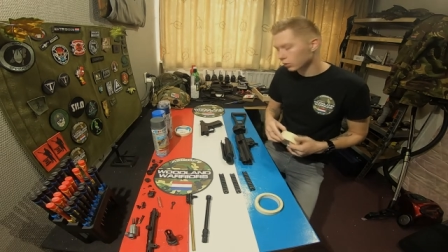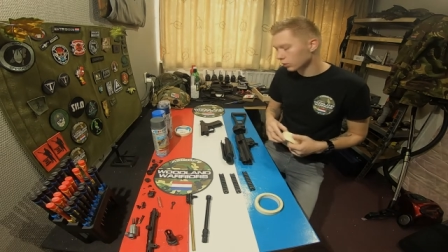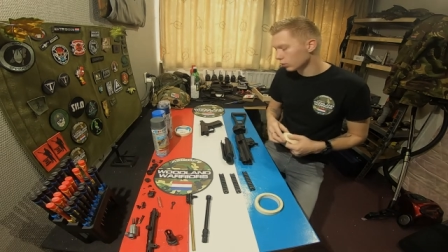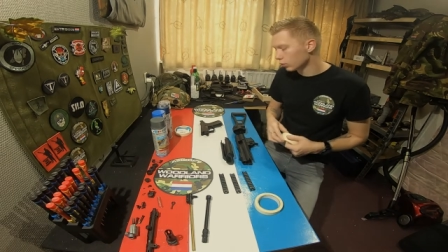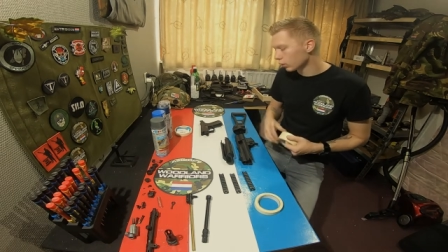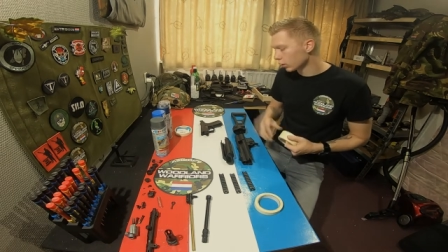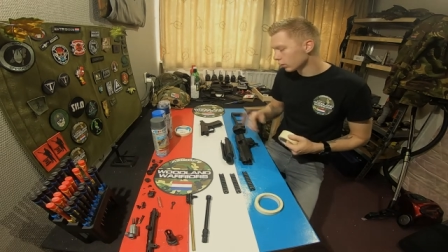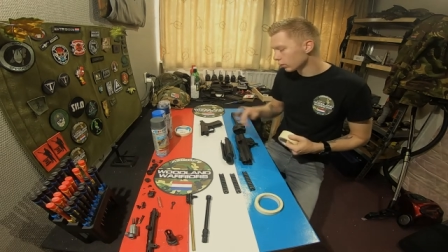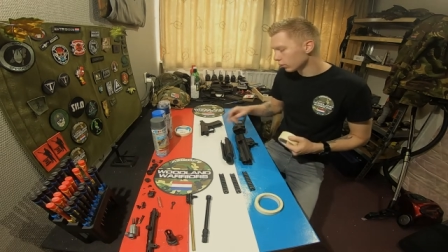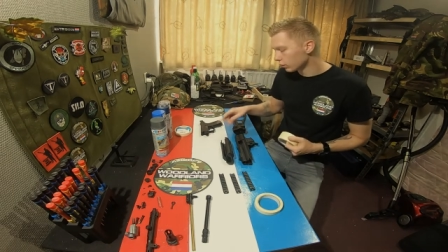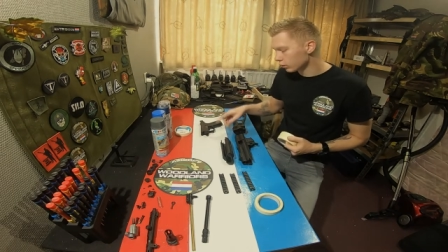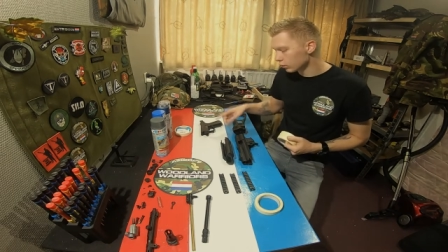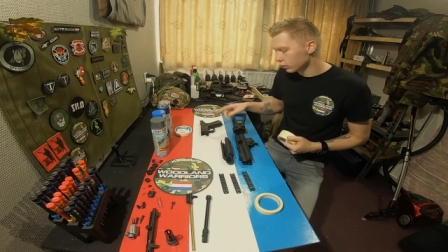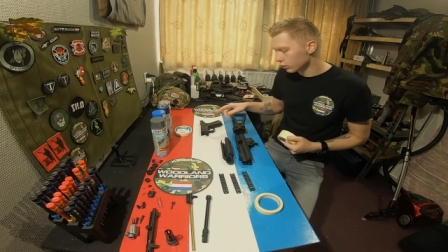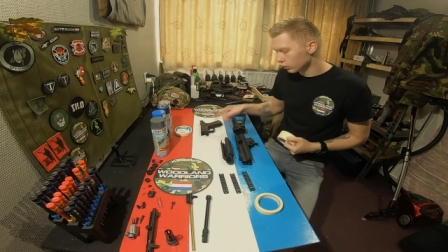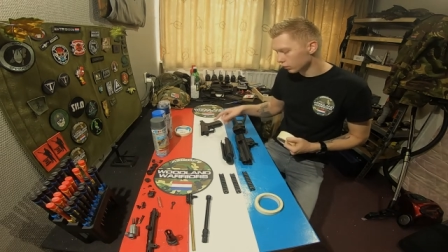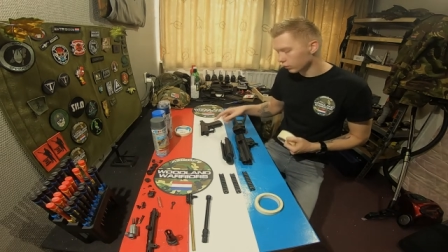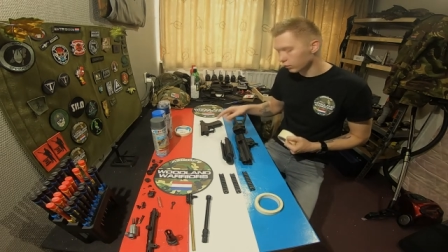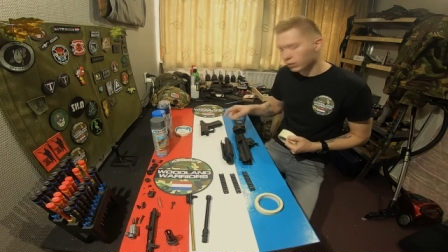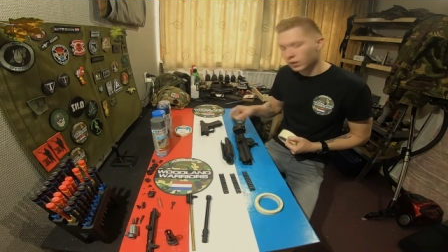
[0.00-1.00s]
You want
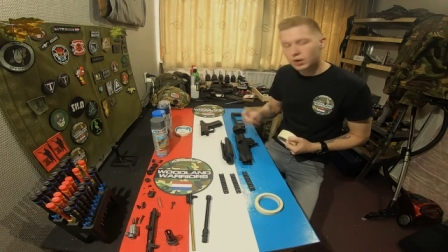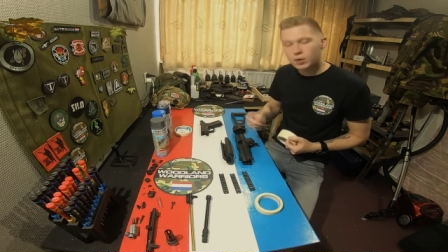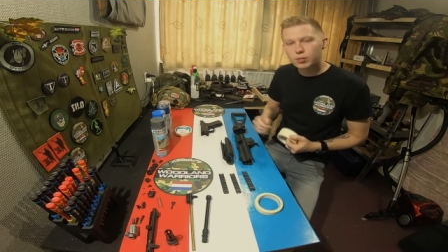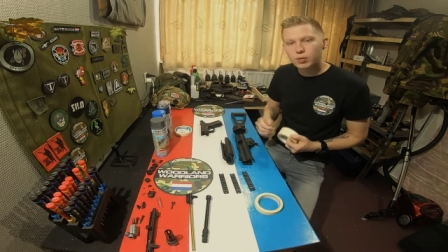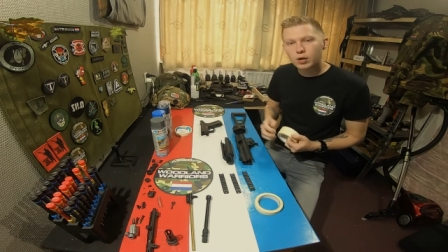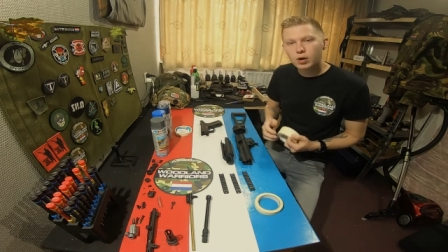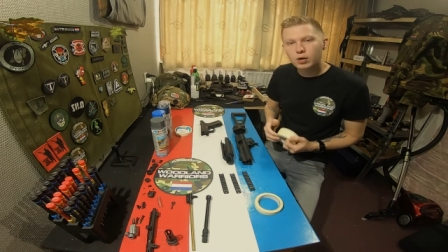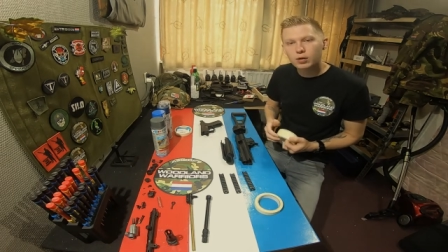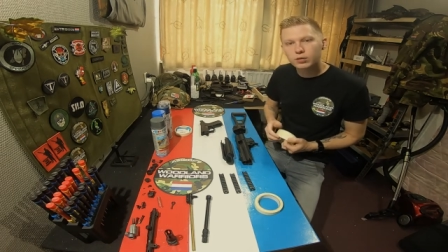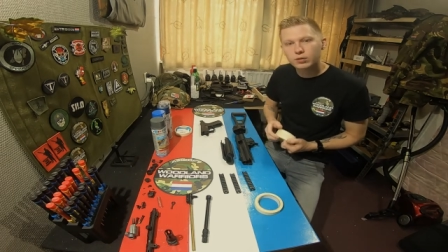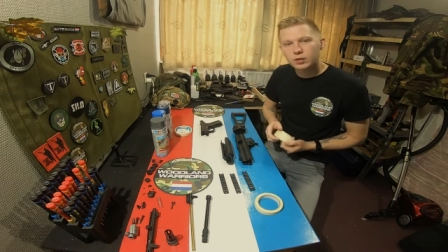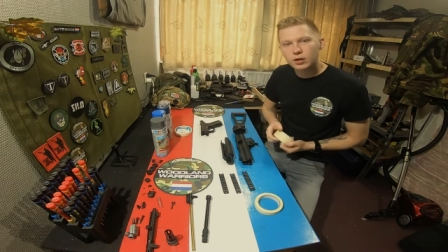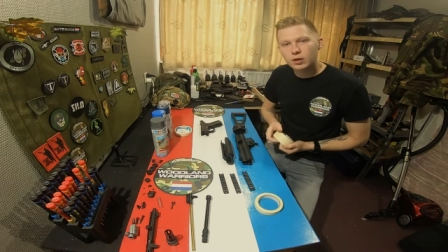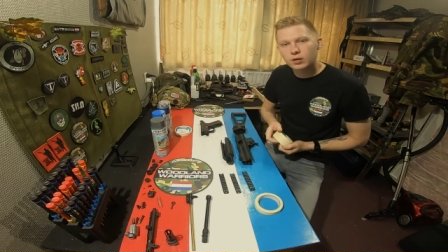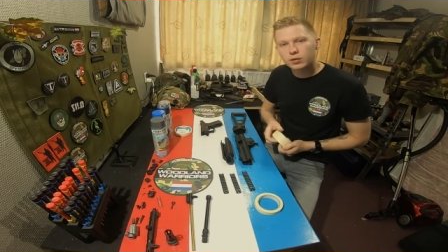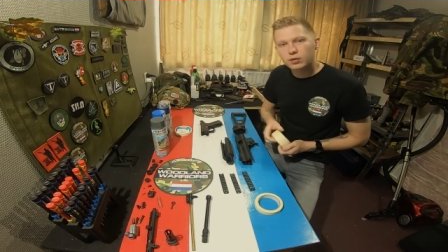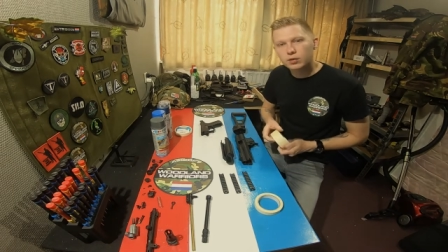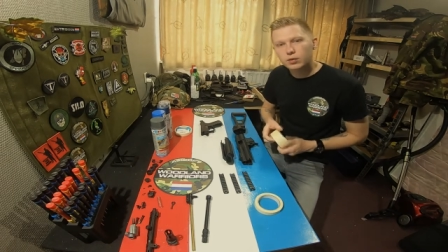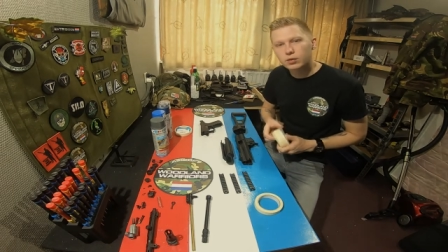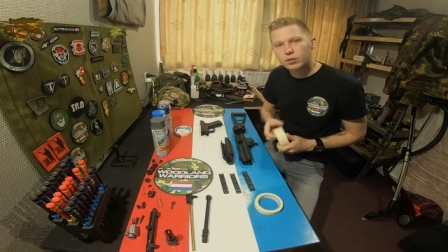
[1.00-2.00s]
to tape off
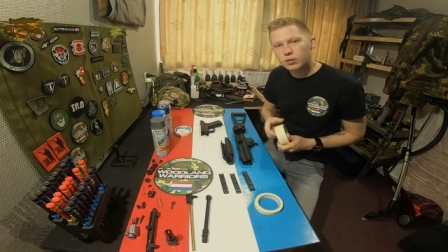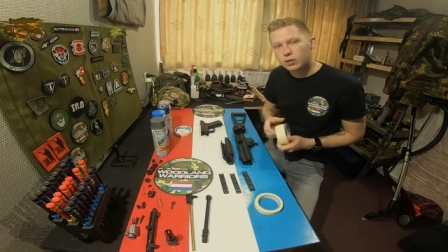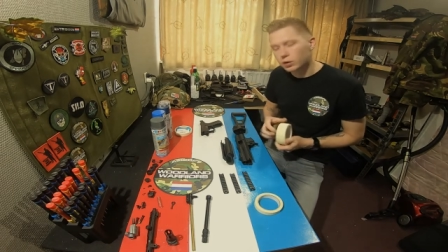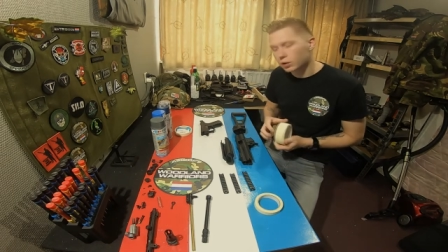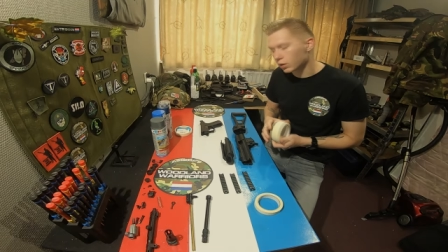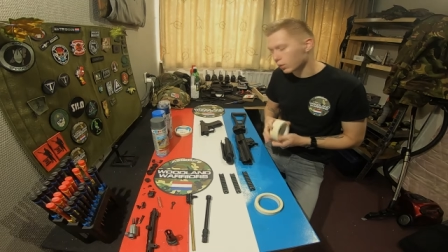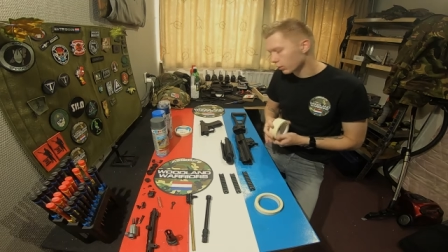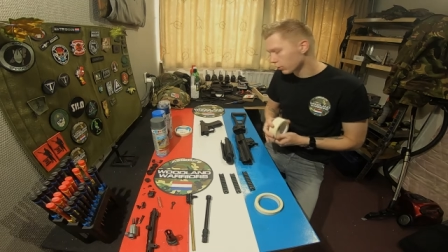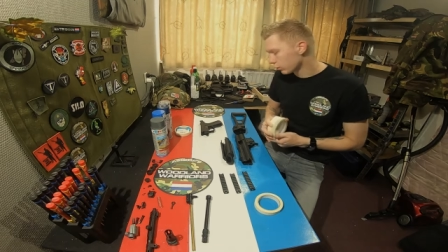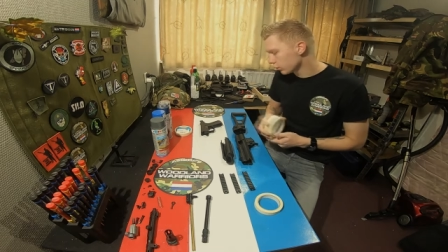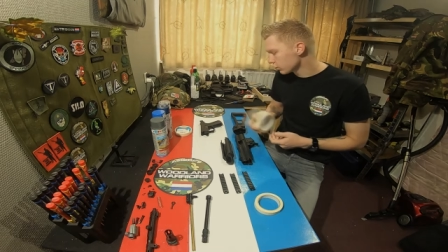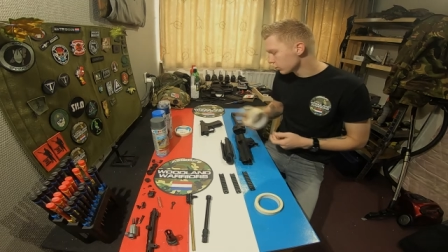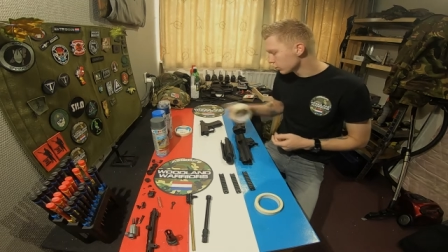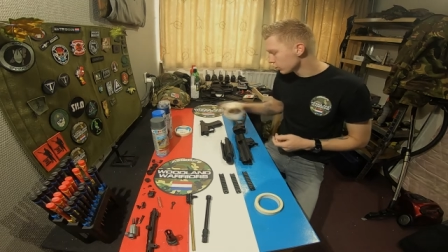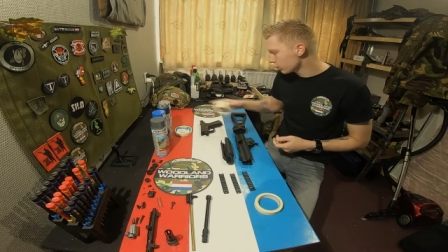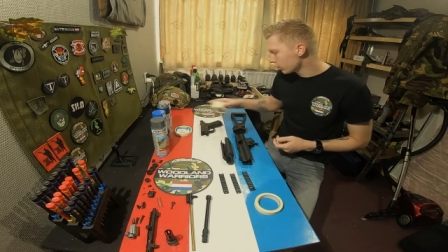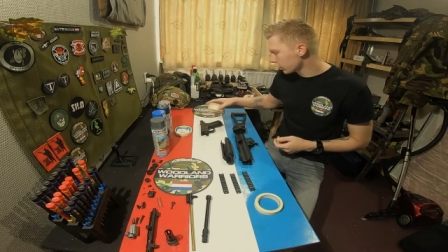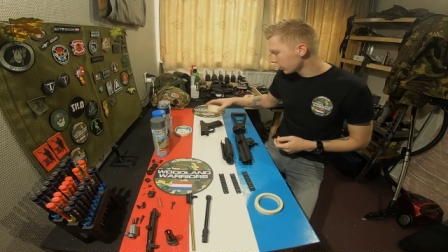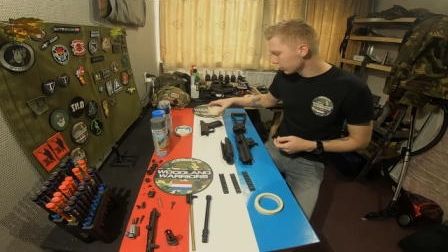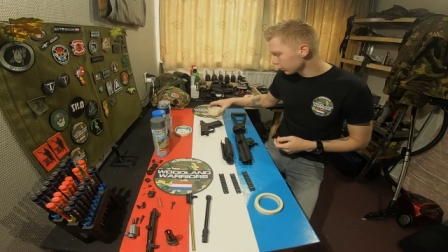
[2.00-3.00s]
that uh, few
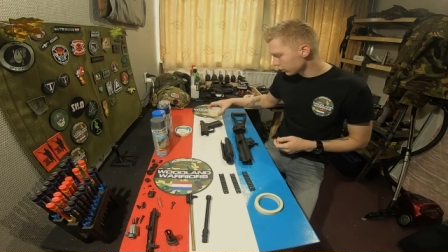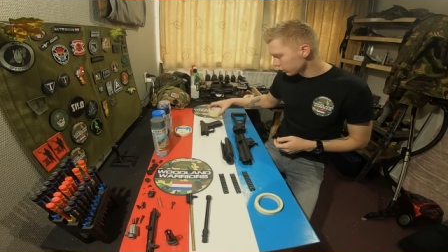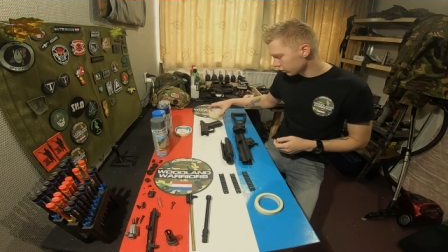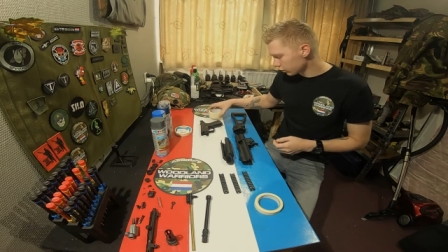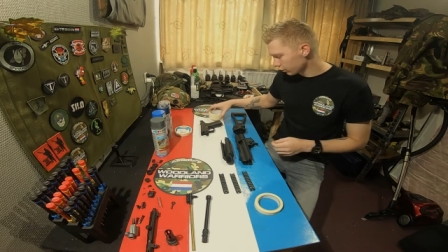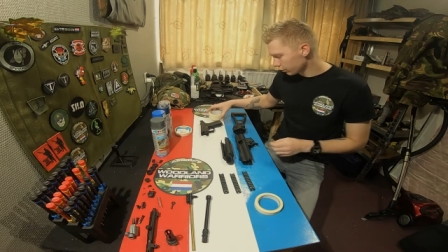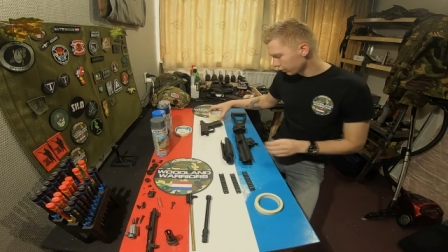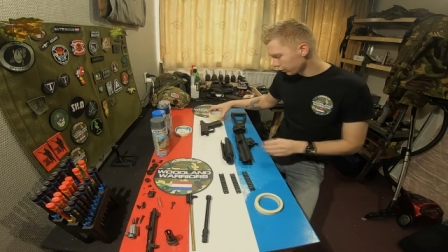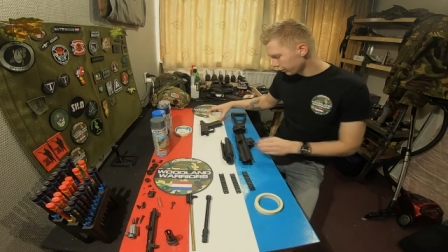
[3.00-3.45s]
spots.